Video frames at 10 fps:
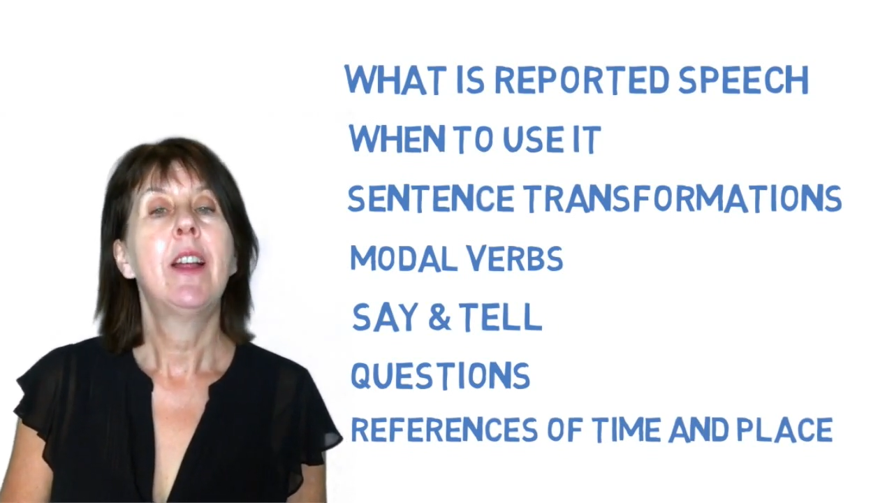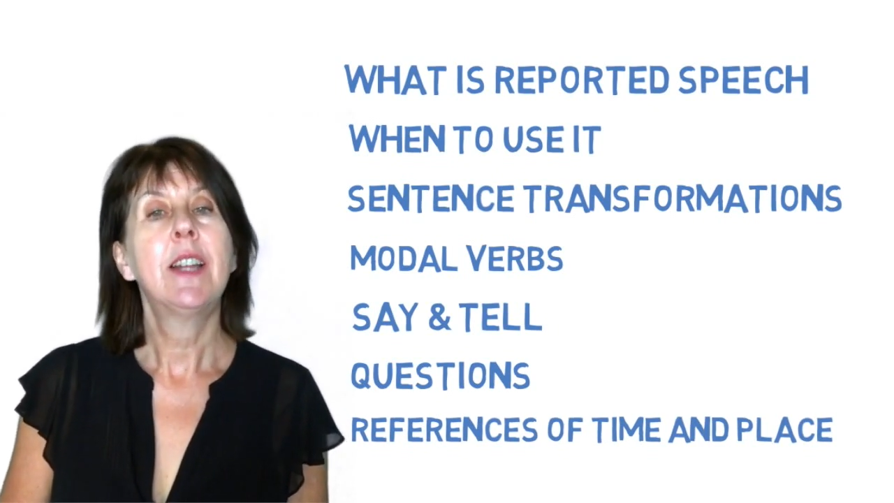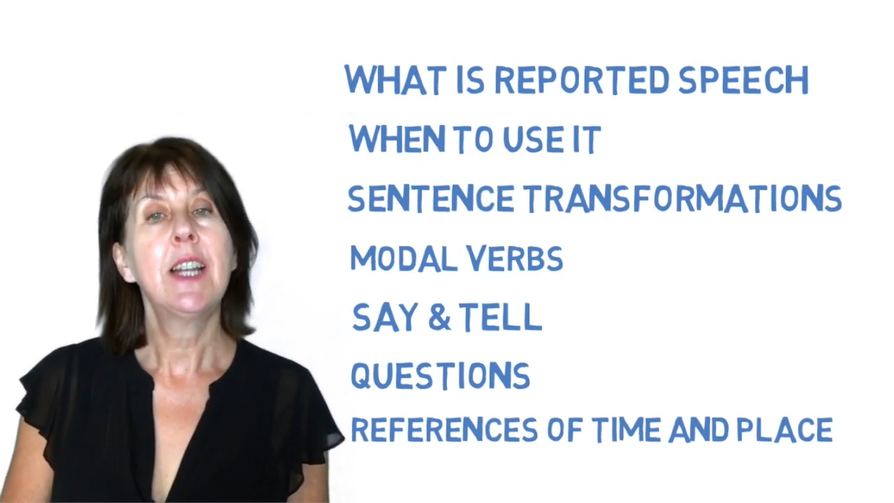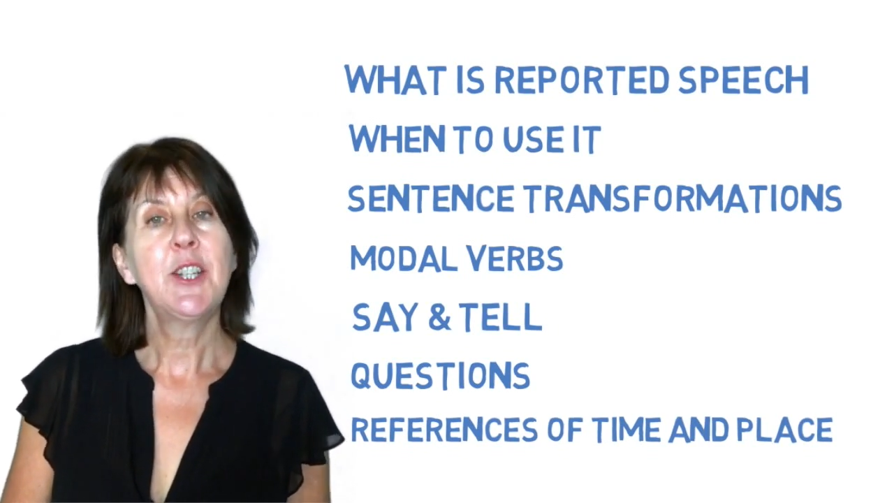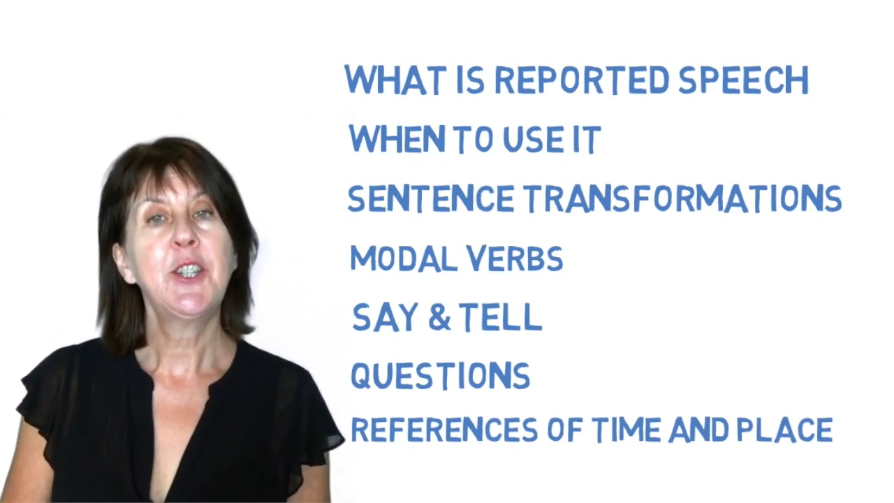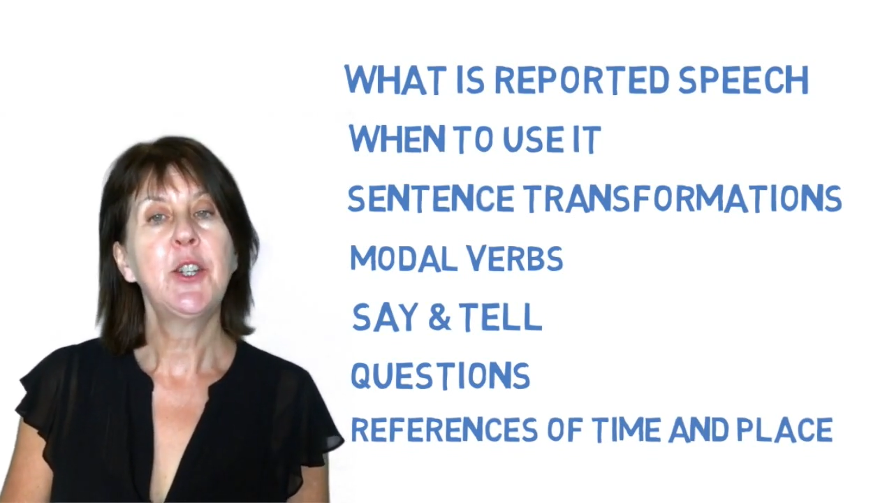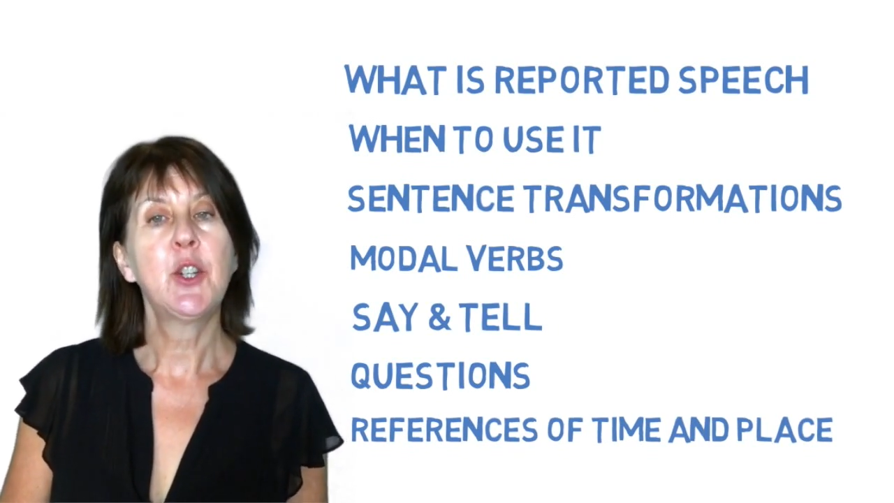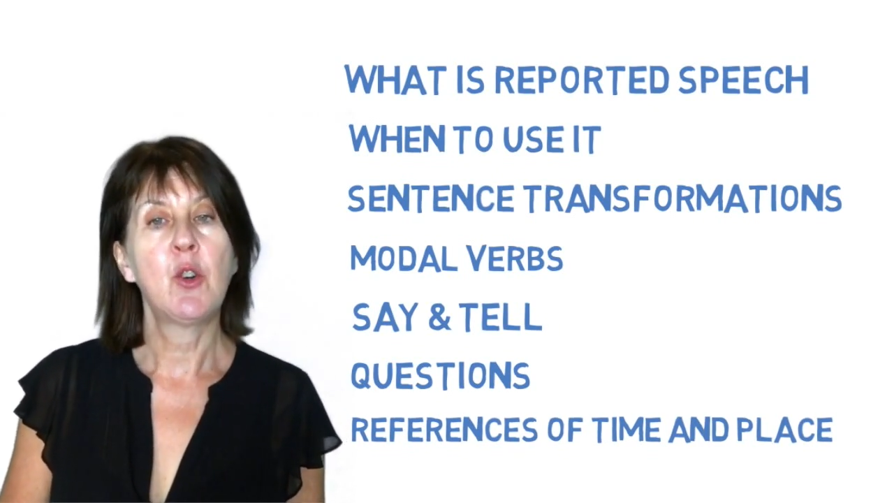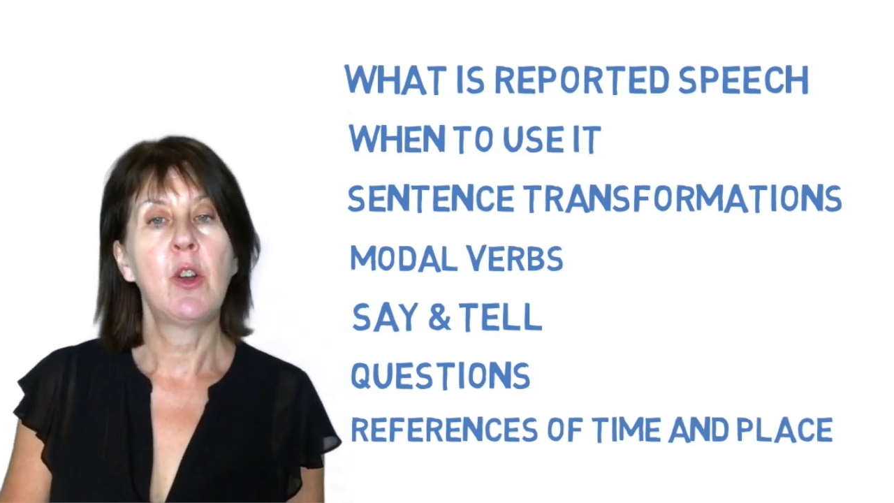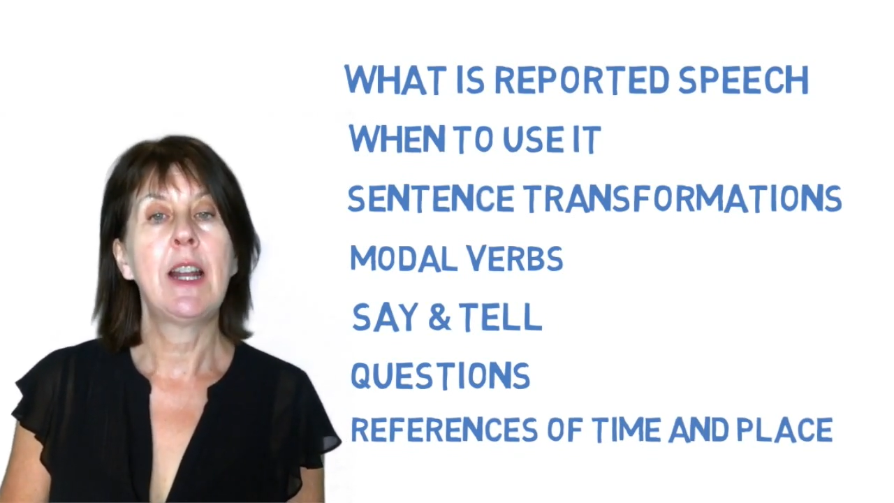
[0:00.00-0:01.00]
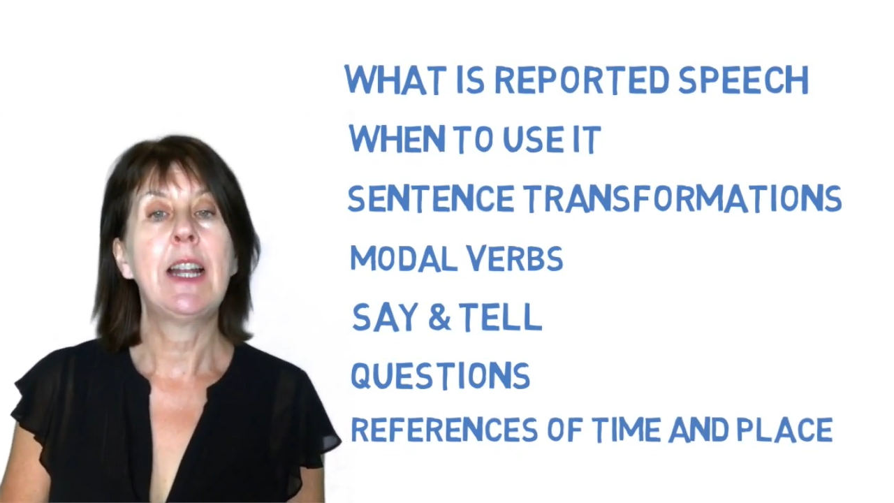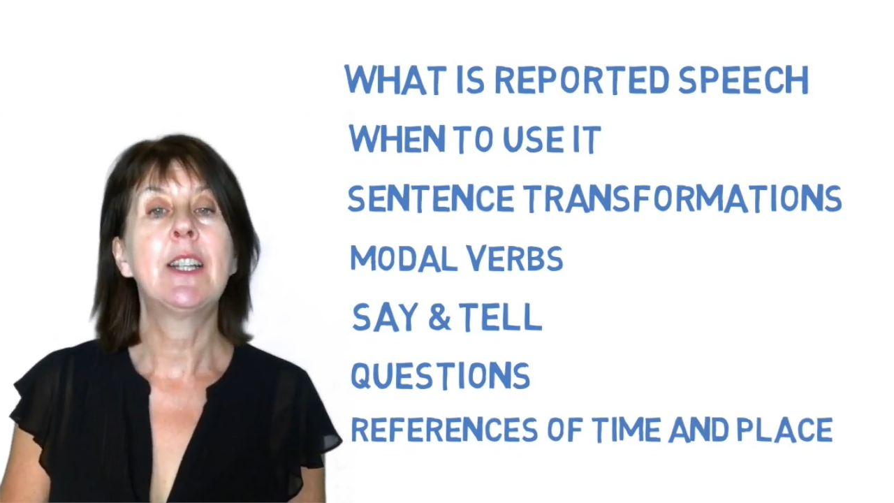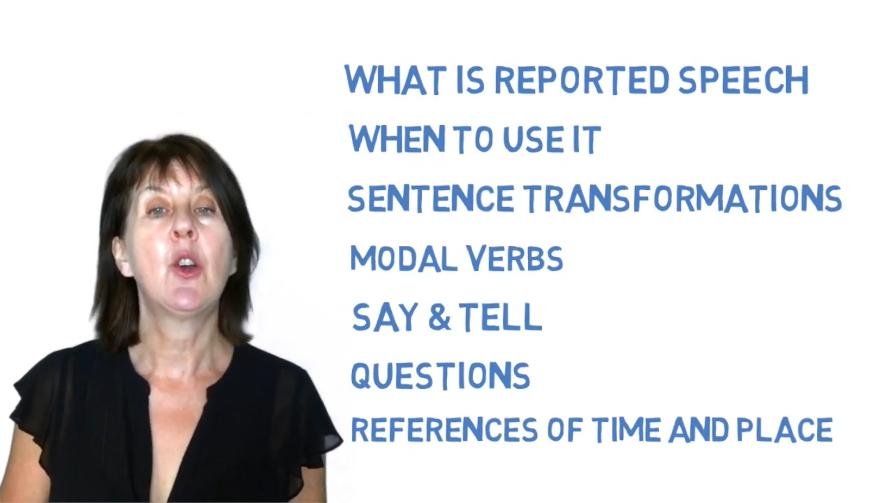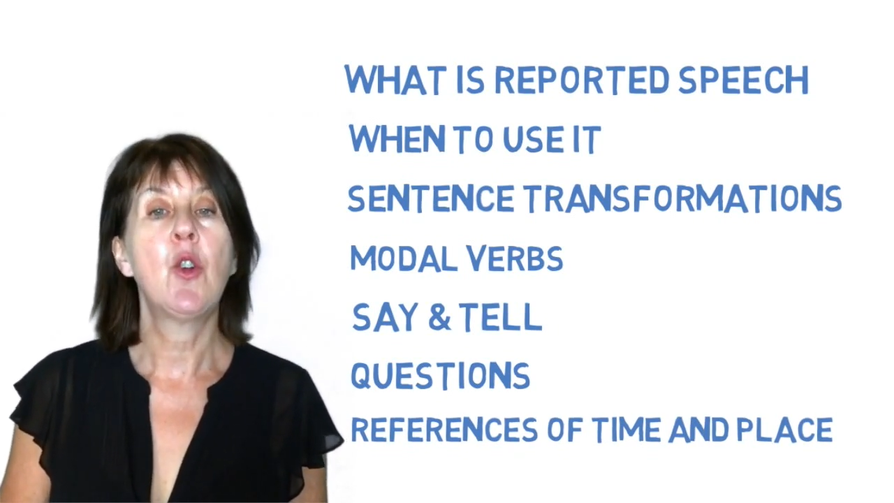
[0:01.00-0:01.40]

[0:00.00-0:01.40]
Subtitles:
This tutorial is